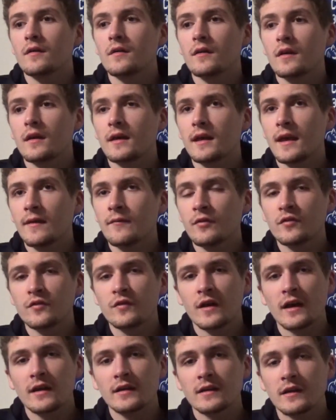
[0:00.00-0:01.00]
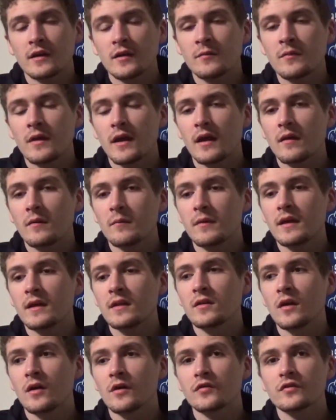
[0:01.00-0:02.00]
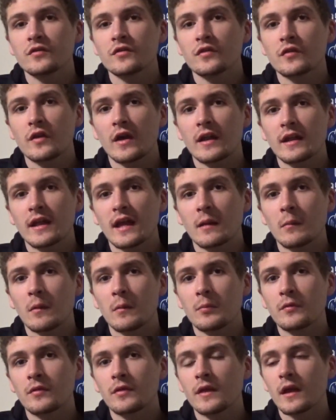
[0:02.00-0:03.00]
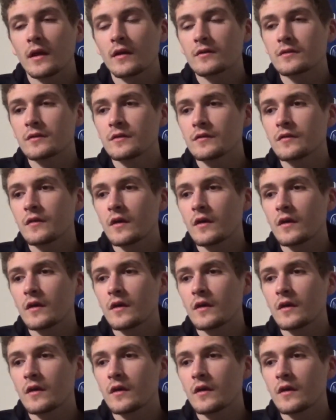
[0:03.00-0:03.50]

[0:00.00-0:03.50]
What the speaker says: He gave us the idea, and me and Dawson just kind of came up with the characters.